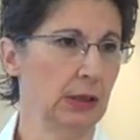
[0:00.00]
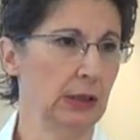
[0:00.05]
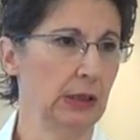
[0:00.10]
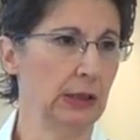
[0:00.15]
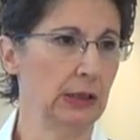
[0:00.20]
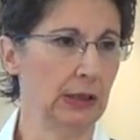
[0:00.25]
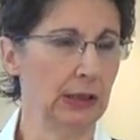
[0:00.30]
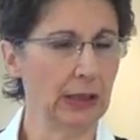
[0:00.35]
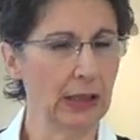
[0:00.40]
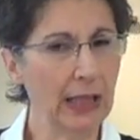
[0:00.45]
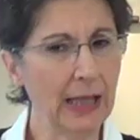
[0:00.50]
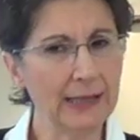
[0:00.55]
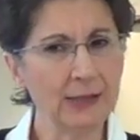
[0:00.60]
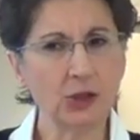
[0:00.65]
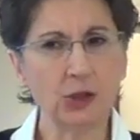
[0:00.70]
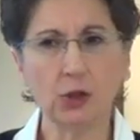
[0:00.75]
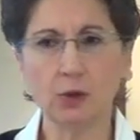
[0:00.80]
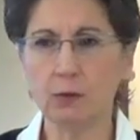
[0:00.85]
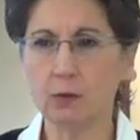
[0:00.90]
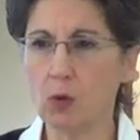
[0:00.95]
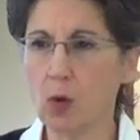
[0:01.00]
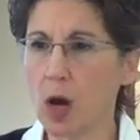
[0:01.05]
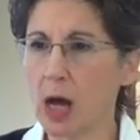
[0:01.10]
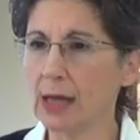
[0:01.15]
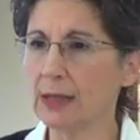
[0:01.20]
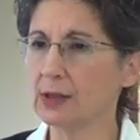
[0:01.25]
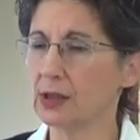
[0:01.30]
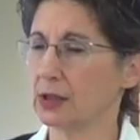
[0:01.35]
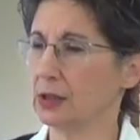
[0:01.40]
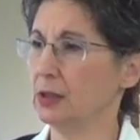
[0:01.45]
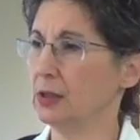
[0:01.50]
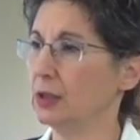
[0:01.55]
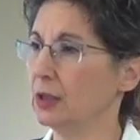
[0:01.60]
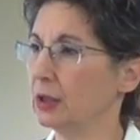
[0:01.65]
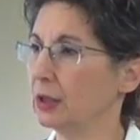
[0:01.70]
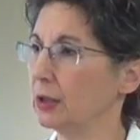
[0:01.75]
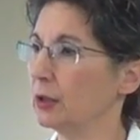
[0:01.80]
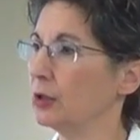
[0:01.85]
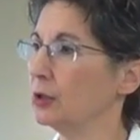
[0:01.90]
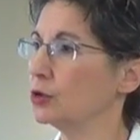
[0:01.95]
and unless you've walked in
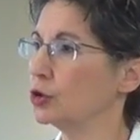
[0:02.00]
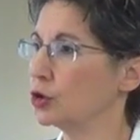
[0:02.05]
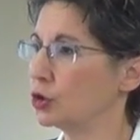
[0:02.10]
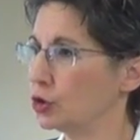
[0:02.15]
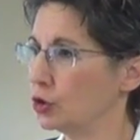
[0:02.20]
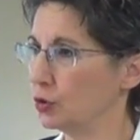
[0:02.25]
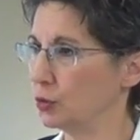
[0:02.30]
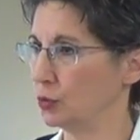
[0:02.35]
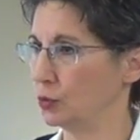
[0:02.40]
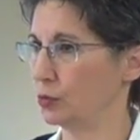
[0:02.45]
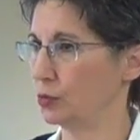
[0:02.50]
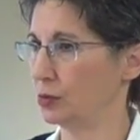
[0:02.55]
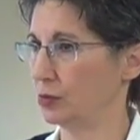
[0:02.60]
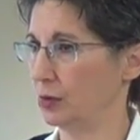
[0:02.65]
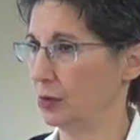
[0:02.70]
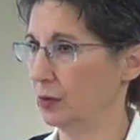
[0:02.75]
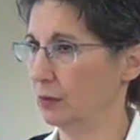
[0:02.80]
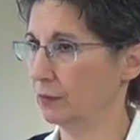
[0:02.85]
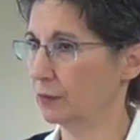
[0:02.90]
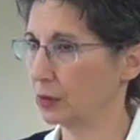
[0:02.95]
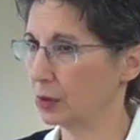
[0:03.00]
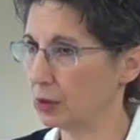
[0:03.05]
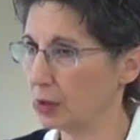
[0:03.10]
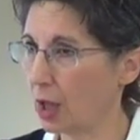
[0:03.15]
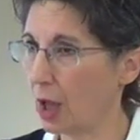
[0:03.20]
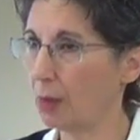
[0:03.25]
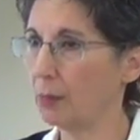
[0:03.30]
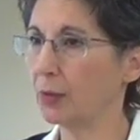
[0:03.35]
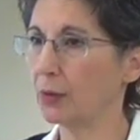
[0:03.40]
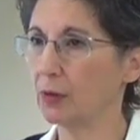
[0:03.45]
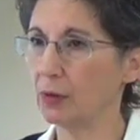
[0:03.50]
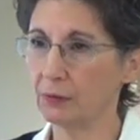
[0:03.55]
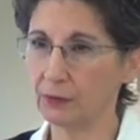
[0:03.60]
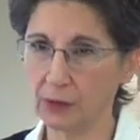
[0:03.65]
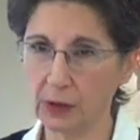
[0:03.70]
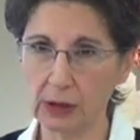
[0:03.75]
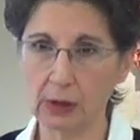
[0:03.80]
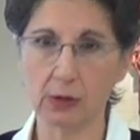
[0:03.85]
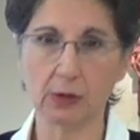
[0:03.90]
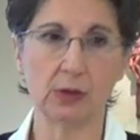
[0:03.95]
their shoes for the number of
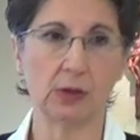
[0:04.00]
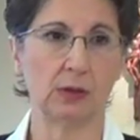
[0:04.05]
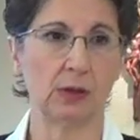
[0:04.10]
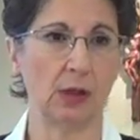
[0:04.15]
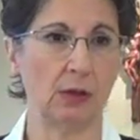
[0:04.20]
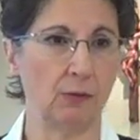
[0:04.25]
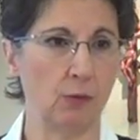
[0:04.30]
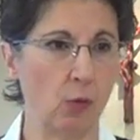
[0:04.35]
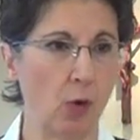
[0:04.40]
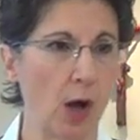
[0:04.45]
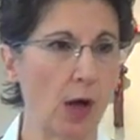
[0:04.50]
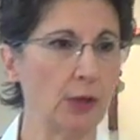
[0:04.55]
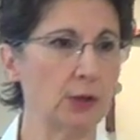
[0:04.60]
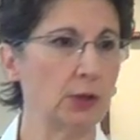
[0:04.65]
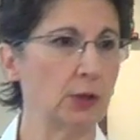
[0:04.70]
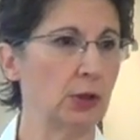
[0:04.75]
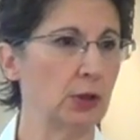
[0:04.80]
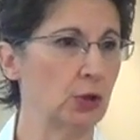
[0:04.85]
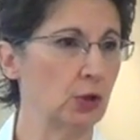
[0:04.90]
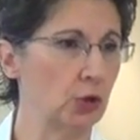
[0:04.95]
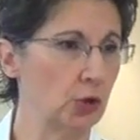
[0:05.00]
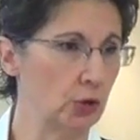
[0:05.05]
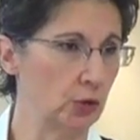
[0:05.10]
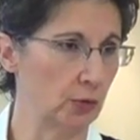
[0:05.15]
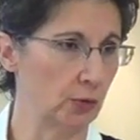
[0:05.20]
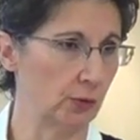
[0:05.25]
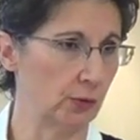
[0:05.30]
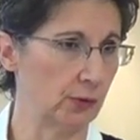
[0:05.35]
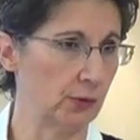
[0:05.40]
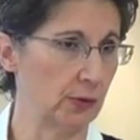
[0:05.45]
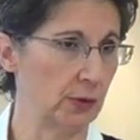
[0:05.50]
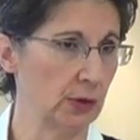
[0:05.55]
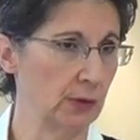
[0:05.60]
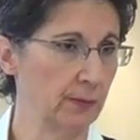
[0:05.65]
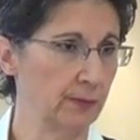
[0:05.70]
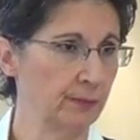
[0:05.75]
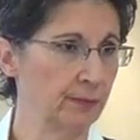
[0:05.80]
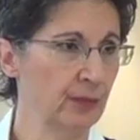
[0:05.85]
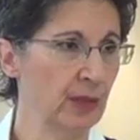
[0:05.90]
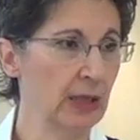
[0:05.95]
years that they've walked in their shoes
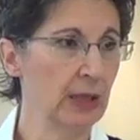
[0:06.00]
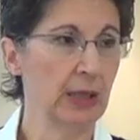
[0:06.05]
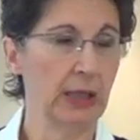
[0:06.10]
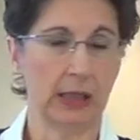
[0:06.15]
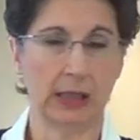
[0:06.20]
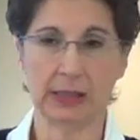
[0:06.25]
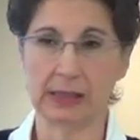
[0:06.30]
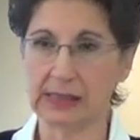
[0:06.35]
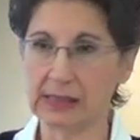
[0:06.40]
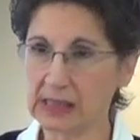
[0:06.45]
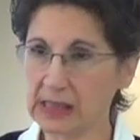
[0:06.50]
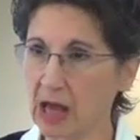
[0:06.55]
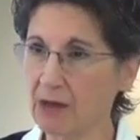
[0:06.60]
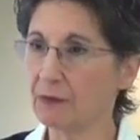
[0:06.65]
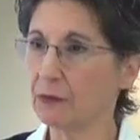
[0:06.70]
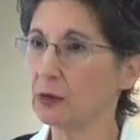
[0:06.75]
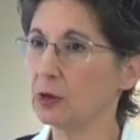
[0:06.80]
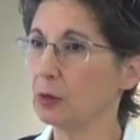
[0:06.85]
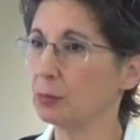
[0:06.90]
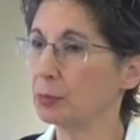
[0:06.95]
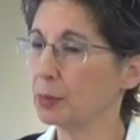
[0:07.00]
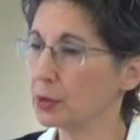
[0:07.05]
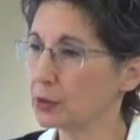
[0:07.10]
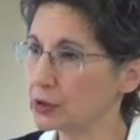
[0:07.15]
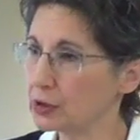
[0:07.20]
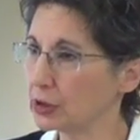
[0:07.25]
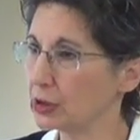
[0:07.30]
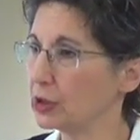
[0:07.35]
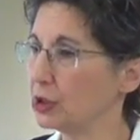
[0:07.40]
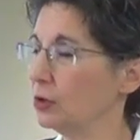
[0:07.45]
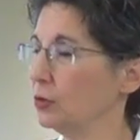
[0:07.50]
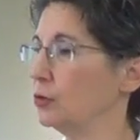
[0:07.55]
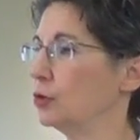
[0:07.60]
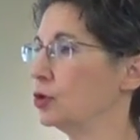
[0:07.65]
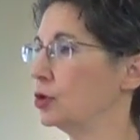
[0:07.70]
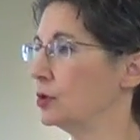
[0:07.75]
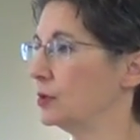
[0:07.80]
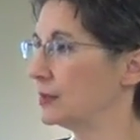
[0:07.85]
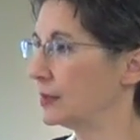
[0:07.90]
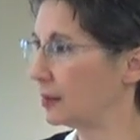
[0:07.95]
and suffered the
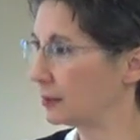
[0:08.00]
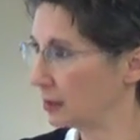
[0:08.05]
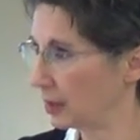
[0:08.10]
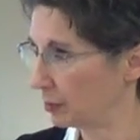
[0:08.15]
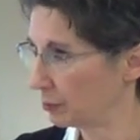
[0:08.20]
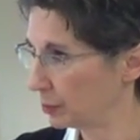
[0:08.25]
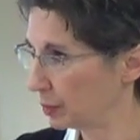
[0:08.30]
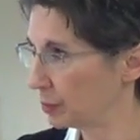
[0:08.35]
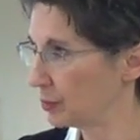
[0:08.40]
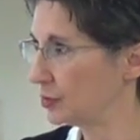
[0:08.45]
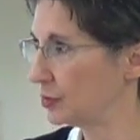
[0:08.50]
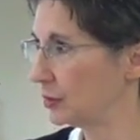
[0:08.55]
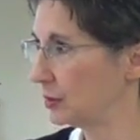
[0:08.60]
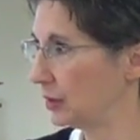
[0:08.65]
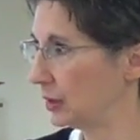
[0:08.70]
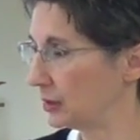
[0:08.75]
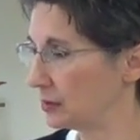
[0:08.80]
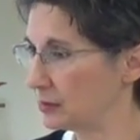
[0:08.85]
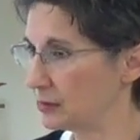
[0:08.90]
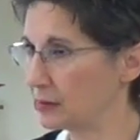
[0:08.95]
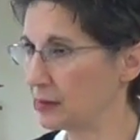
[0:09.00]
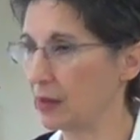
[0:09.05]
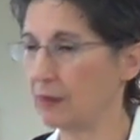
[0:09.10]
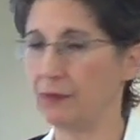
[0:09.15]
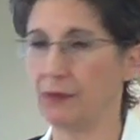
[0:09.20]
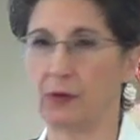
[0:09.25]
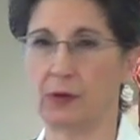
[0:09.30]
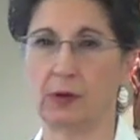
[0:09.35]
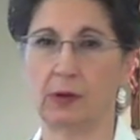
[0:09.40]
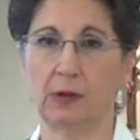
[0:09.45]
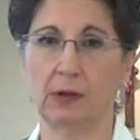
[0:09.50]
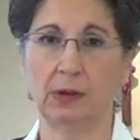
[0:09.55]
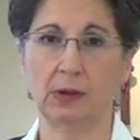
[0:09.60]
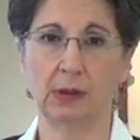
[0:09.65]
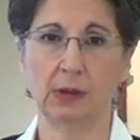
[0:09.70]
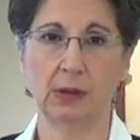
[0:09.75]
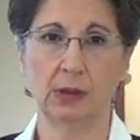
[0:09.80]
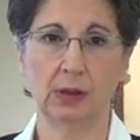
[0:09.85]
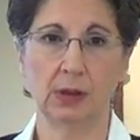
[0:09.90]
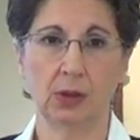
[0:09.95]
persecutions that that person has suffered.
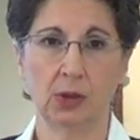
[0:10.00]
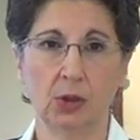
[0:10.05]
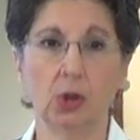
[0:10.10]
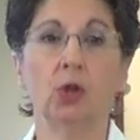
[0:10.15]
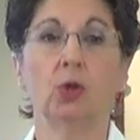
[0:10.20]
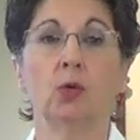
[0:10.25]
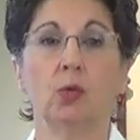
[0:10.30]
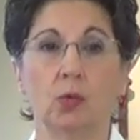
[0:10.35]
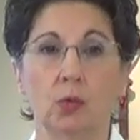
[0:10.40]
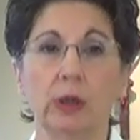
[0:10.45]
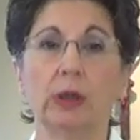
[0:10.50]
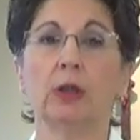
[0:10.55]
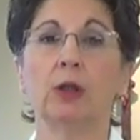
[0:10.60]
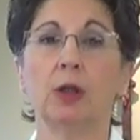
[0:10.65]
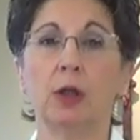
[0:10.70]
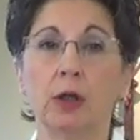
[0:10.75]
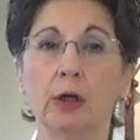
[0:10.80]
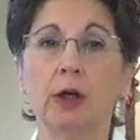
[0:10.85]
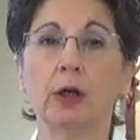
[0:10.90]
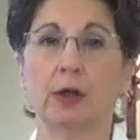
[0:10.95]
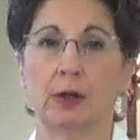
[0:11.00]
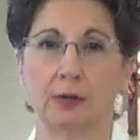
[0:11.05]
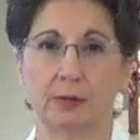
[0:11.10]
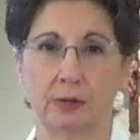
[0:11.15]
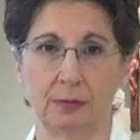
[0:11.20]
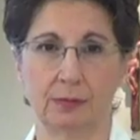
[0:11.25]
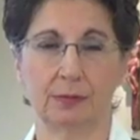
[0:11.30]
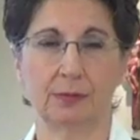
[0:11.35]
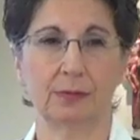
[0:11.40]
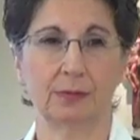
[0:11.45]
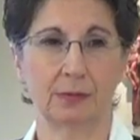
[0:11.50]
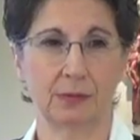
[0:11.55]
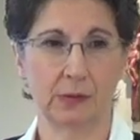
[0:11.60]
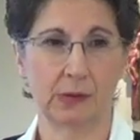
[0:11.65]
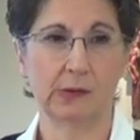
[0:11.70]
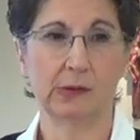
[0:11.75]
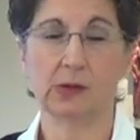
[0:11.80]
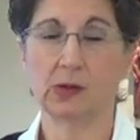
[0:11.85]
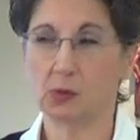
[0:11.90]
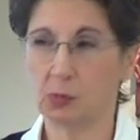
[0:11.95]
We learn
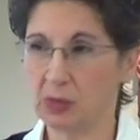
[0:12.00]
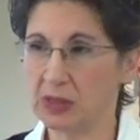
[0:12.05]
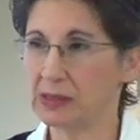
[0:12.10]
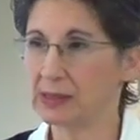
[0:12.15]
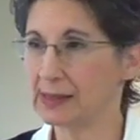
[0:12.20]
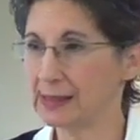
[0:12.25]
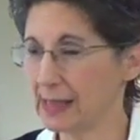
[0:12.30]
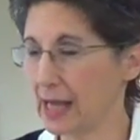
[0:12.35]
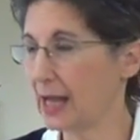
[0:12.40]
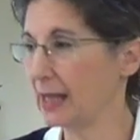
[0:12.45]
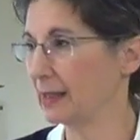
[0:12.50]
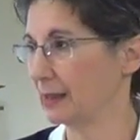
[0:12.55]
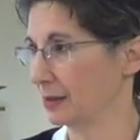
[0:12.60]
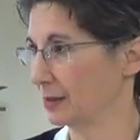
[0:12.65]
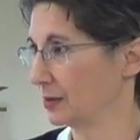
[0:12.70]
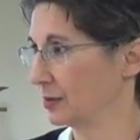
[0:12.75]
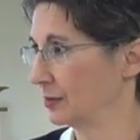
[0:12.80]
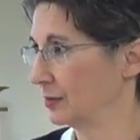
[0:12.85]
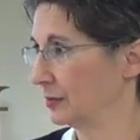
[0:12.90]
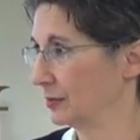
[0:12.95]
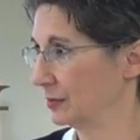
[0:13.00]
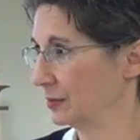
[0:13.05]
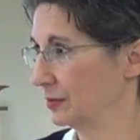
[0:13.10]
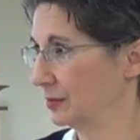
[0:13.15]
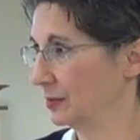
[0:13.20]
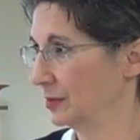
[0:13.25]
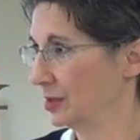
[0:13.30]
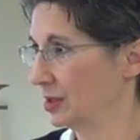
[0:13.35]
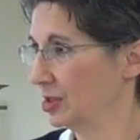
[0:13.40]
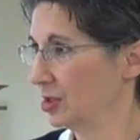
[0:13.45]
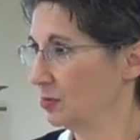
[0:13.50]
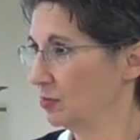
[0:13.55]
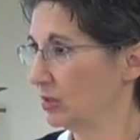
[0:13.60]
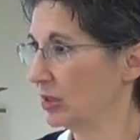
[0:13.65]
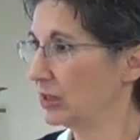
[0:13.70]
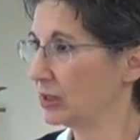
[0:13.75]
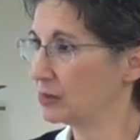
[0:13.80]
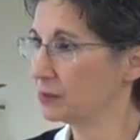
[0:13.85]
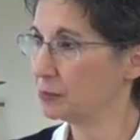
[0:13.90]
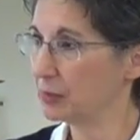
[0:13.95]
to be silent
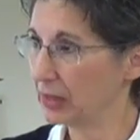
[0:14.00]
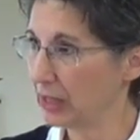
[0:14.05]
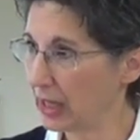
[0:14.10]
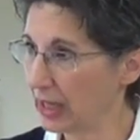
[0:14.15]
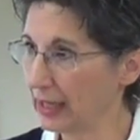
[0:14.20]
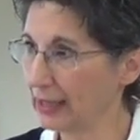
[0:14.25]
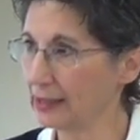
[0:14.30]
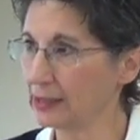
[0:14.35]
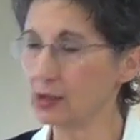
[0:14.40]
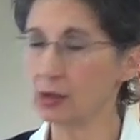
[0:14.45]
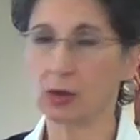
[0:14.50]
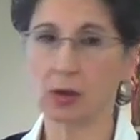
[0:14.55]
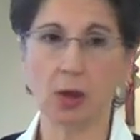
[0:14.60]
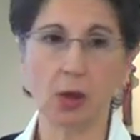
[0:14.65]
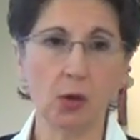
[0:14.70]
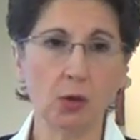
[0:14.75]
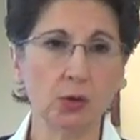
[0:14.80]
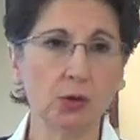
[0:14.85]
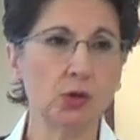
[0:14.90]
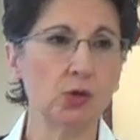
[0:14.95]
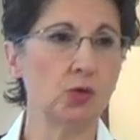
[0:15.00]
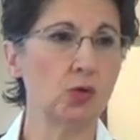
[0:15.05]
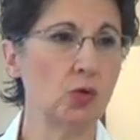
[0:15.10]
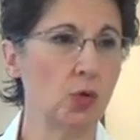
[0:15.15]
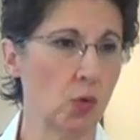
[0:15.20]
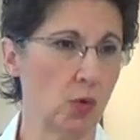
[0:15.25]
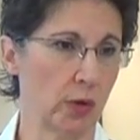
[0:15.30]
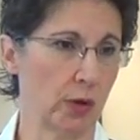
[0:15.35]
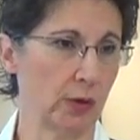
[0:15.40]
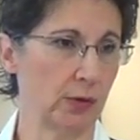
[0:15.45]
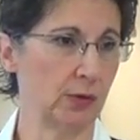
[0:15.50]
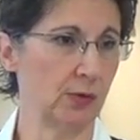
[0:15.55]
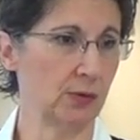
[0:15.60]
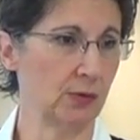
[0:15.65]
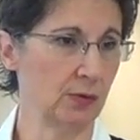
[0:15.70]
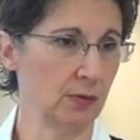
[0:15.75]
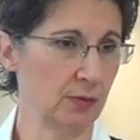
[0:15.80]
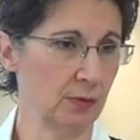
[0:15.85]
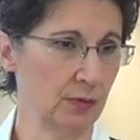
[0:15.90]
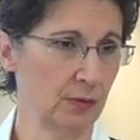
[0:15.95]
because behind closed doors,